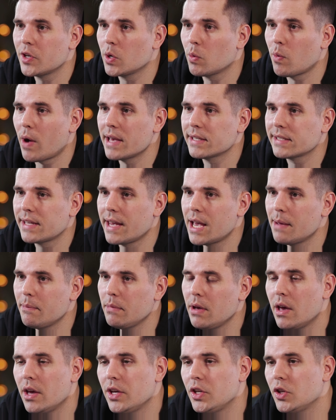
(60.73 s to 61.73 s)
in your Wyze
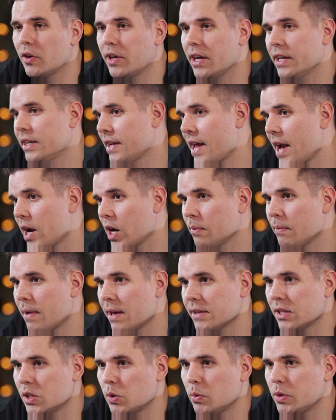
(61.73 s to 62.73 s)
Cam, you'll get an error
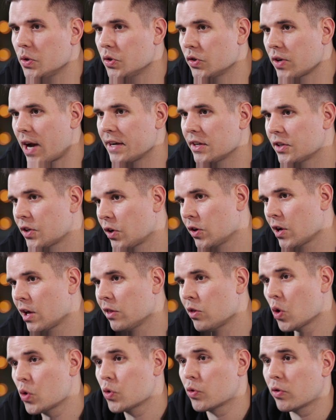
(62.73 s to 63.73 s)
message when you try to turn
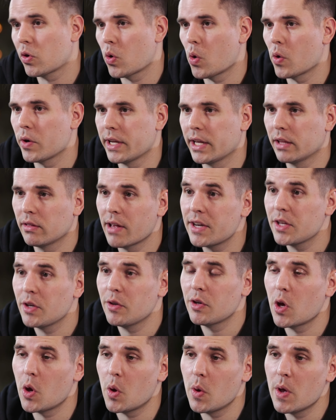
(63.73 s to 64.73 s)
on local recording, letting
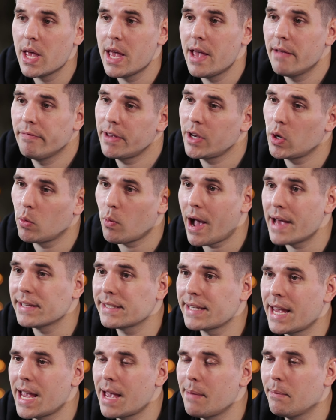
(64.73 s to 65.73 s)
you know that your
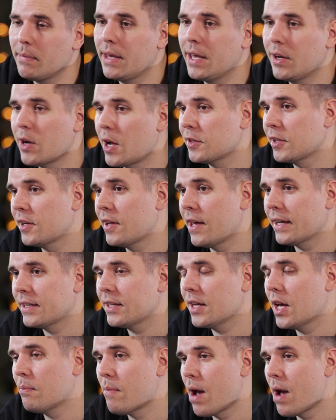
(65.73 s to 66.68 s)
Wyze Cam cannot detect a